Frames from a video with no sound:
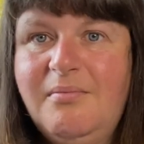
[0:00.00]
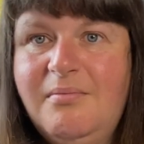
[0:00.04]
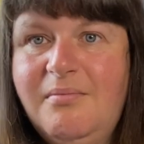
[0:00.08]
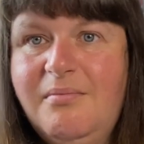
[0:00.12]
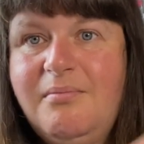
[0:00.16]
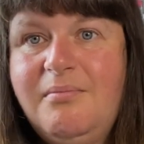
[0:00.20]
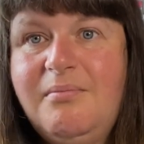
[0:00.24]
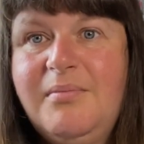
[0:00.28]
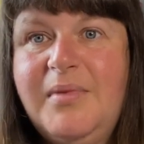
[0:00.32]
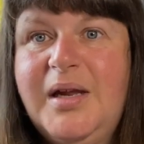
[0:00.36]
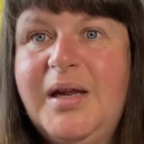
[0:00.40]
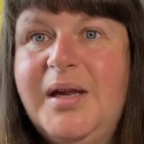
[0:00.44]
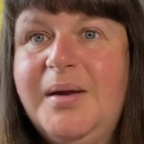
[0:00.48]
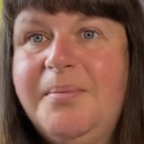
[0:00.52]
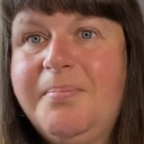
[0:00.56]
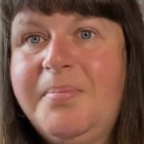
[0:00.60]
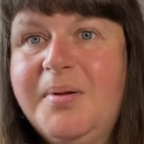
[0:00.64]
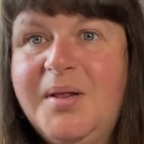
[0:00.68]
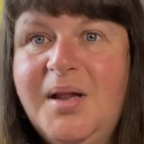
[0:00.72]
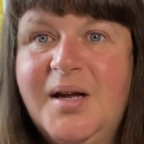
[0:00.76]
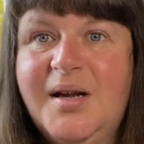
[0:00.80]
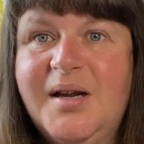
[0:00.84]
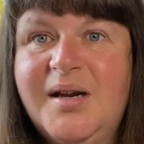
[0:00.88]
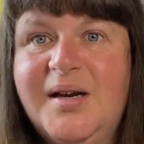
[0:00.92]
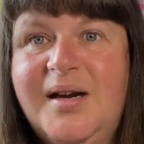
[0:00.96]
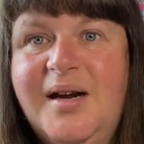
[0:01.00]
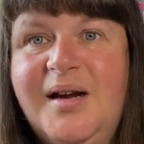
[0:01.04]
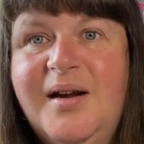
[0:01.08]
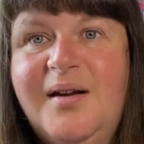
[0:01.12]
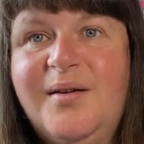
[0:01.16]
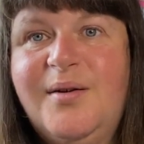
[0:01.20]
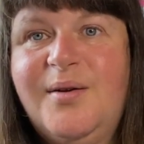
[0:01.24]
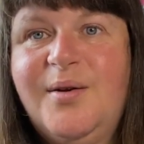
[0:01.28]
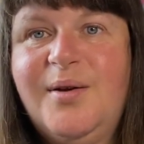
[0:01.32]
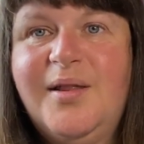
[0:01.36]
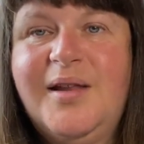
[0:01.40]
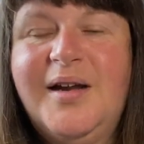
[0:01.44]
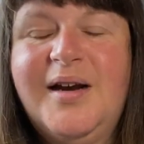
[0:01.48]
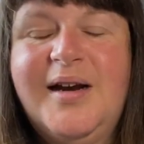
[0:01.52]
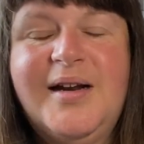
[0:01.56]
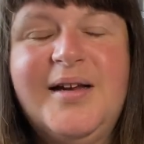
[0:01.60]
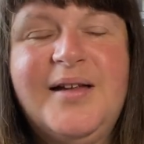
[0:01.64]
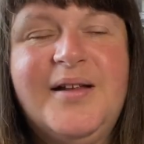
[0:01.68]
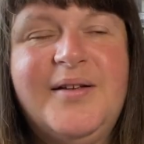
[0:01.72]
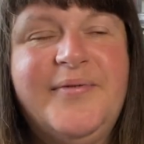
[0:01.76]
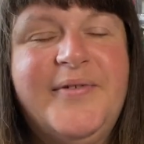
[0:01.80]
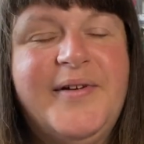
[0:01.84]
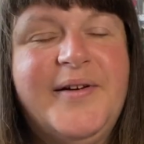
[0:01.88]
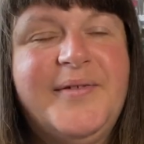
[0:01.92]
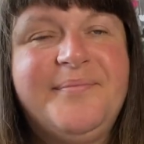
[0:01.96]
me plugging it and all the rest
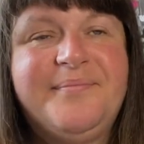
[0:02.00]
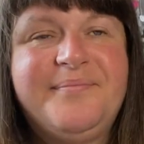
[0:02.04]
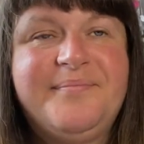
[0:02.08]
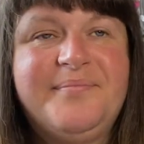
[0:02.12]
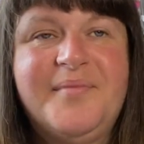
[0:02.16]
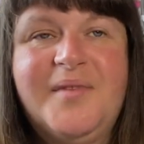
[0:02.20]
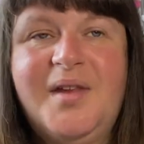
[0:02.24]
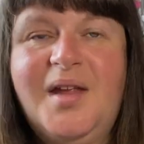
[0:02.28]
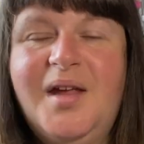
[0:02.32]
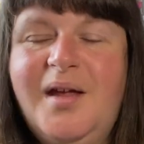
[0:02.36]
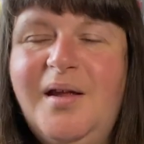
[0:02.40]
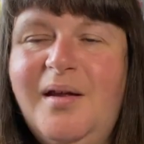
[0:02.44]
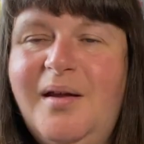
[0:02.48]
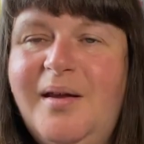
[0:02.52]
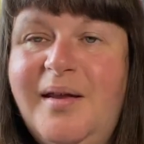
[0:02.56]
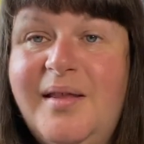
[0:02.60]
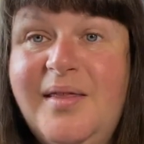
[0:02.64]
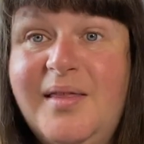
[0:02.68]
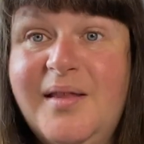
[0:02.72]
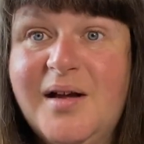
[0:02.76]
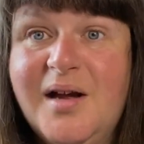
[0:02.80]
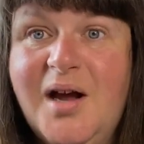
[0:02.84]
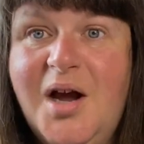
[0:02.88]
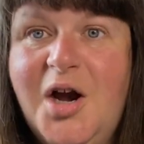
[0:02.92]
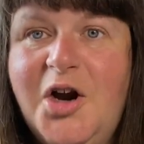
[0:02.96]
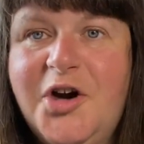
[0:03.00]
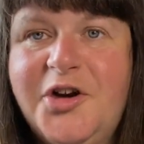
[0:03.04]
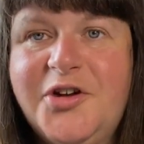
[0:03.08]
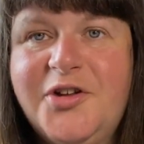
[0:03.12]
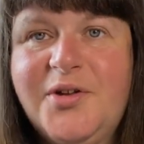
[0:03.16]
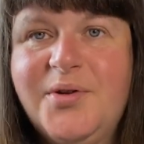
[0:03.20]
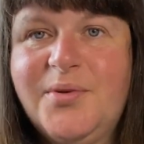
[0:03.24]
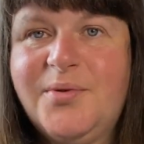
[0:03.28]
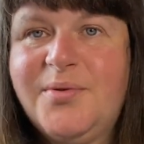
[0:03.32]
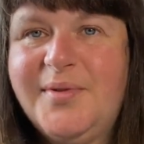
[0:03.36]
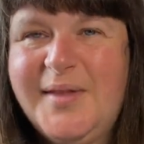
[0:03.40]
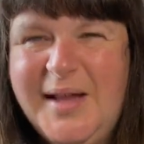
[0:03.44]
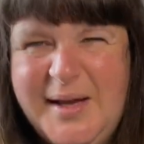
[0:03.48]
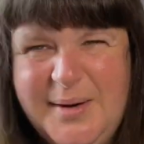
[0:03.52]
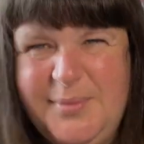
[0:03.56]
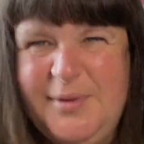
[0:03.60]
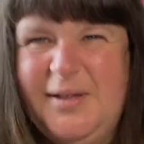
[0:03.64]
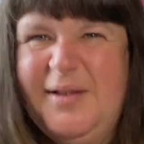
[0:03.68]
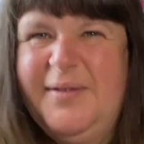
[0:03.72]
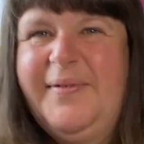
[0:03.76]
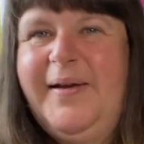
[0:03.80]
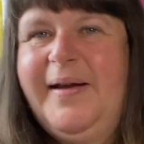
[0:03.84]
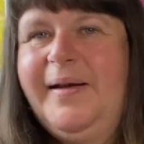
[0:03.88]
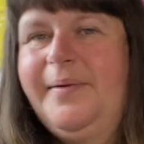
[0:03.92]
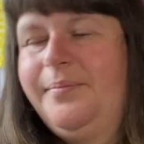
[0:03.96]
of it in the car. So that
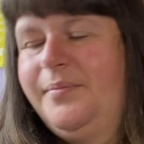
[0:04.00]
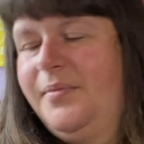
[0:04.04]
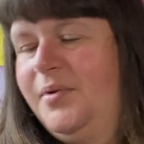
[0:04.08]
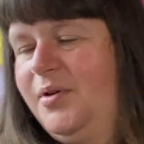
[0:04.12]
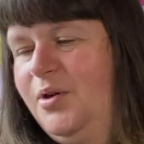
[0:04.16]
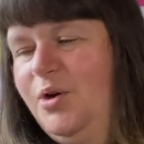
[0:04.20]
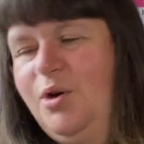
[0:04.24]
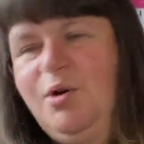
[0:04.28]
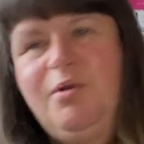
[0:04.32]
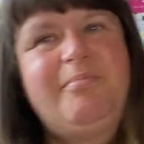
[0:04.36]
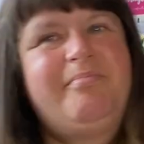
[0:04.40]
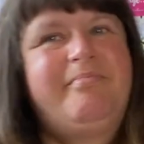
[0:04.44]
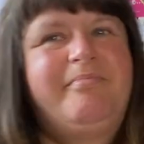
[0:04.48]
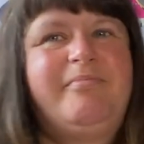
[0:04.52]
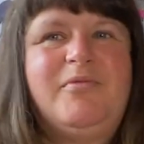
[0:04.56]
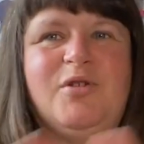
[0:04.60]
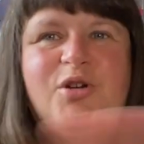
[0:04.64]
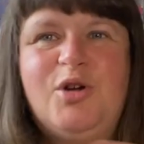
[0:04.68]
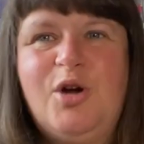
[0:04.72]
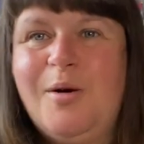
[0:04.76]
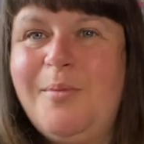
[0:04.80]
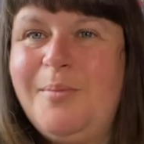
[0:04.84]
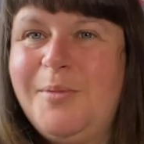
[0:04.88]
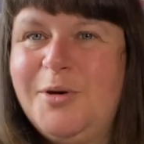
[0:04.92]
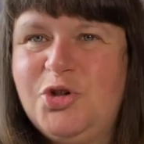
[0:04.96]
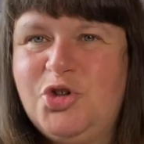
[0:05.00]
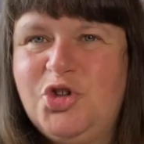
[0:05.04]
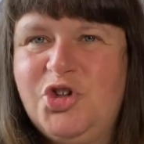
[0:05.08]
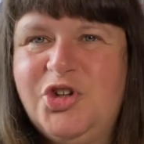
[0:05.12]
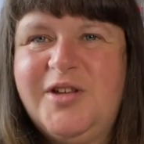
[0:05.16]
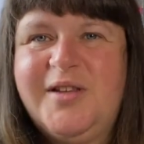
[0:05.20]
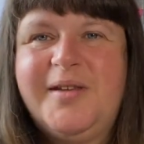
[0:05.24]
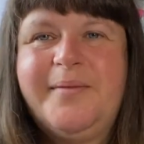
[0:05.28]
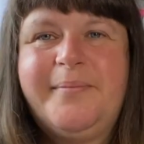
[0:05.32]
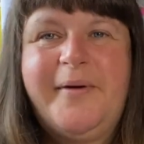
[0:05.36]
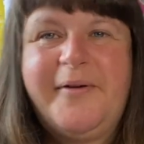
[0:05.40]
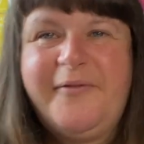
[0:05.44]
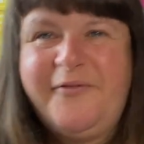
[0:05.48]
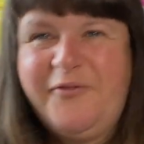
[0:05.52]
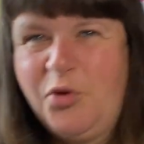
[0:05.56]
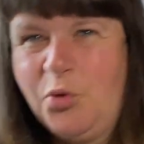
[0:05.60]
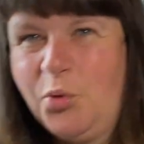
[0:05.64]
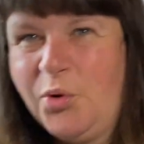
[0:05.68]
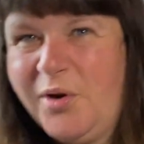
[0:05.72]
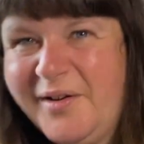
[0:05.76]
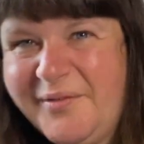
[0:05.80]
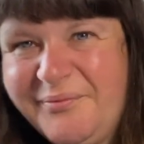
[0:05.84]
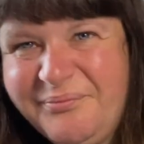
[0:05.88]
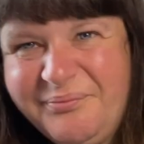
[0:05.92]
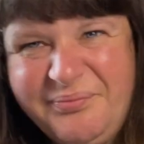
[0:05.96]
was fine. Got my juice in my
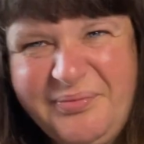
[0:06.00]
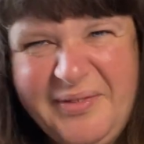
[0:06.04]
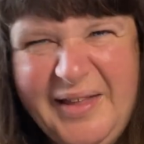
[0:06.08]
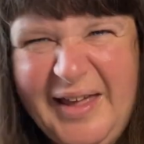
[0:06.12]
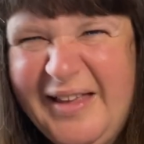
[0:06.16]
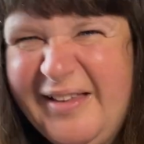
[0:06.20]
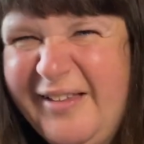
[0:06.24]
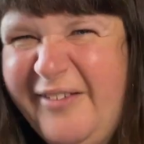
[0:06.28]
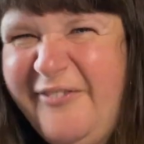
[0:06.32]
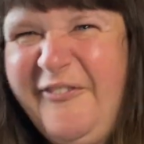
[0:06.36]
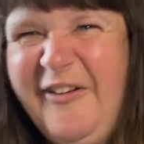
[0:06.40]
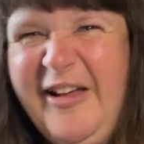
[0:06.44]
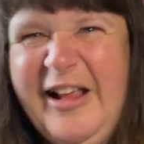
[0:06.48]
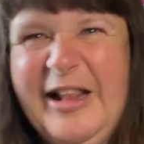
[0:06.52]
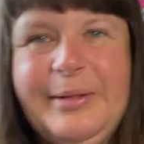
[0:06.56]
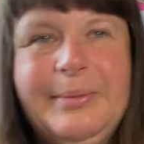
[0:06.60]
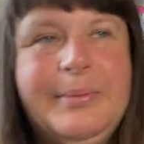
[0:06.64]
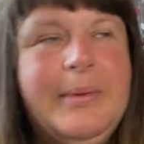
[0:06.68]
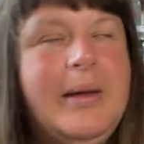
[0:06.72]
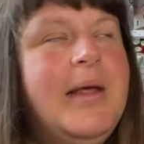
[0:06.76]
phone. That's fine.